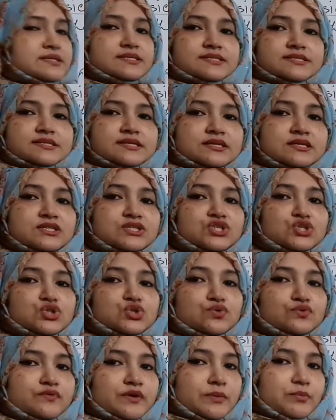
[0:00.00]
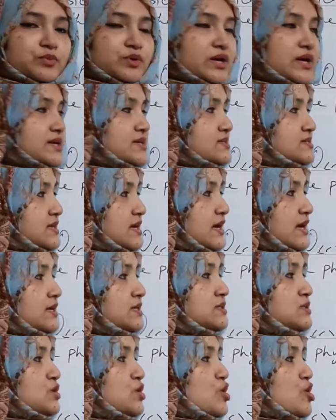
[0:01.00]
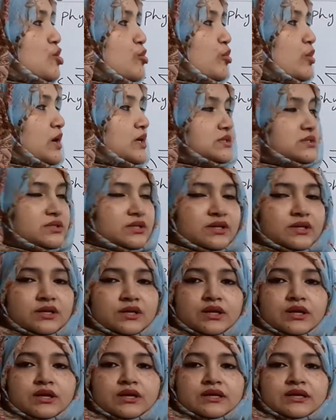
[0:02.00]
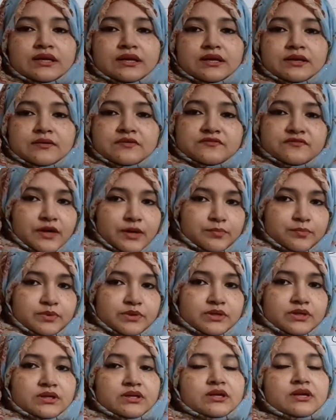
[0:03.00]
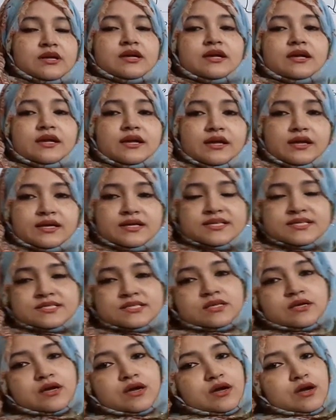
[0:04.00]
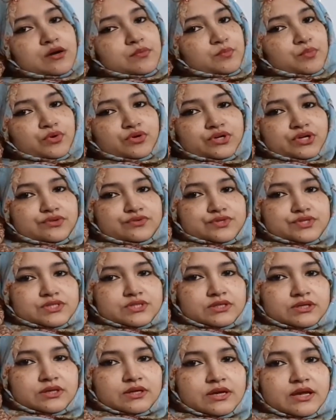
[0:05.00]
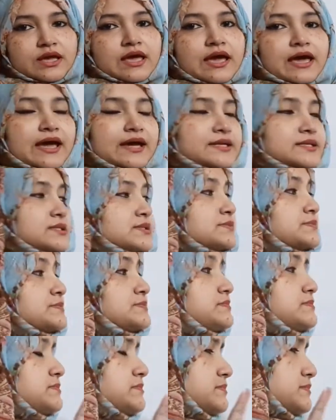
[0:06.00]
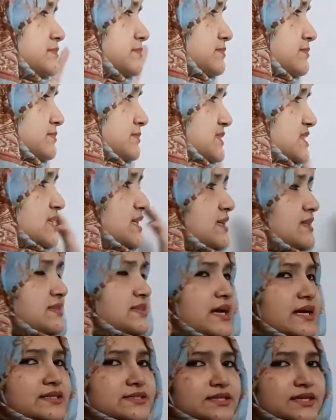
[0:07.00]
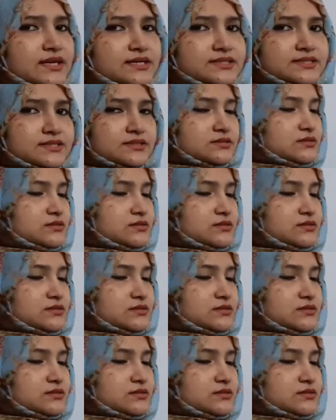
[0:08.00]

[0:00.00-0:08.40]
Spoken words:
starts to vaporize and water vapor is produced. And in that case,